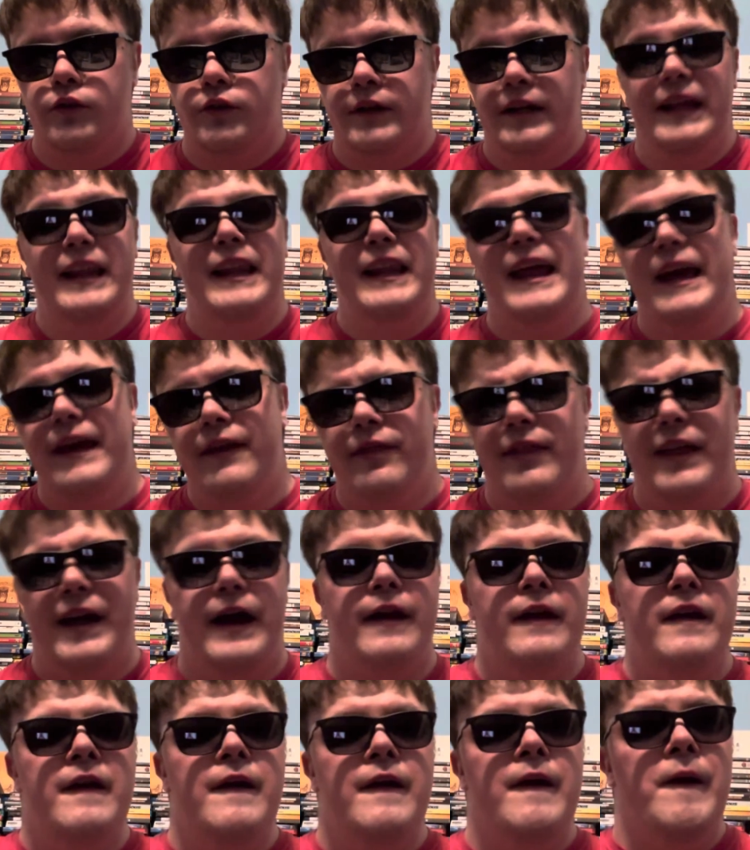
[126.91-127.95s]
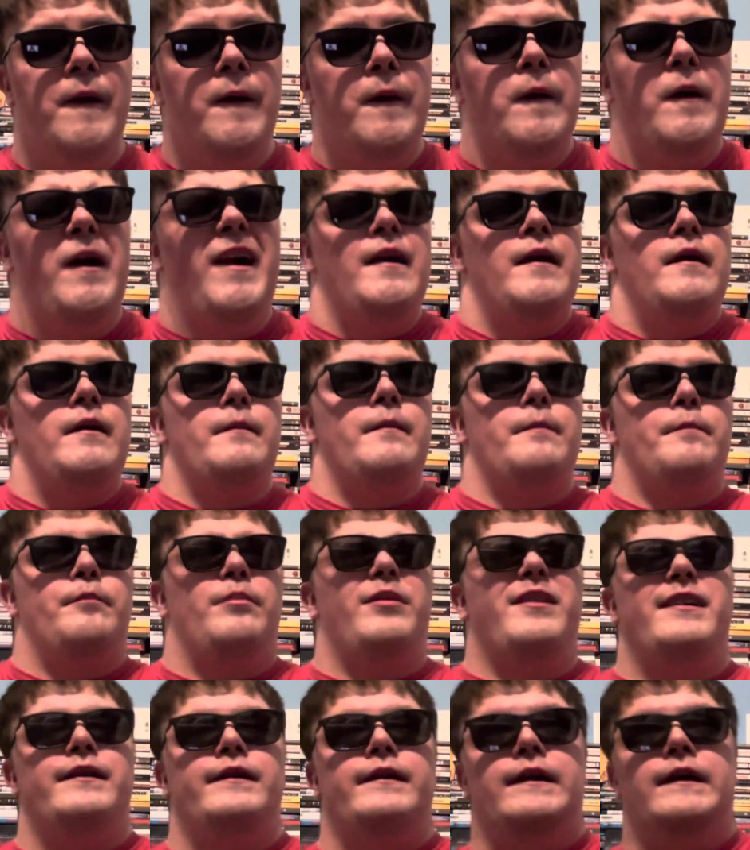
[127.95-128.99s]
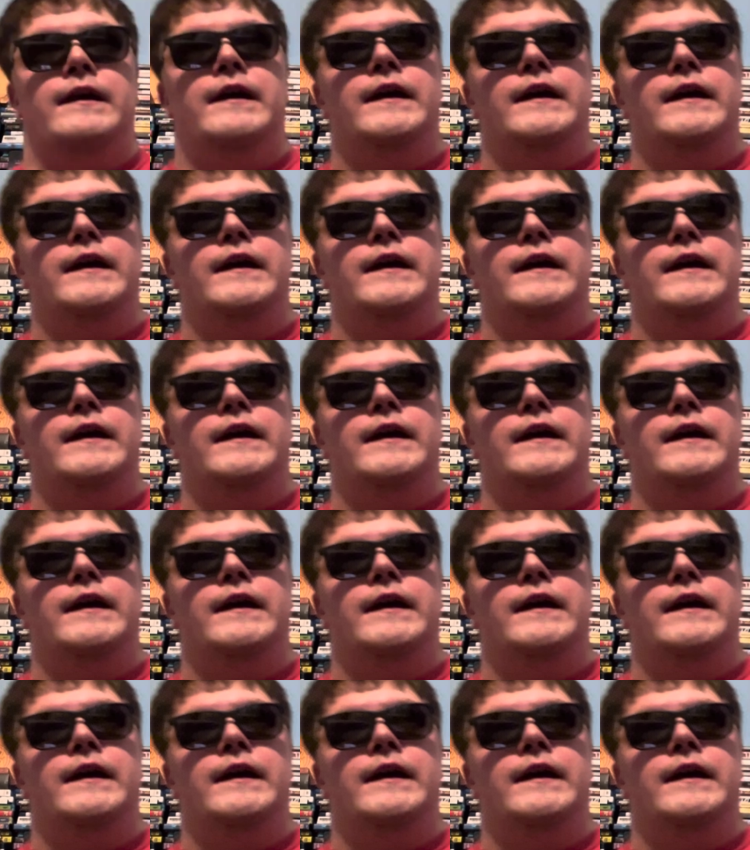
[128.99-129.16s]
and I like that. But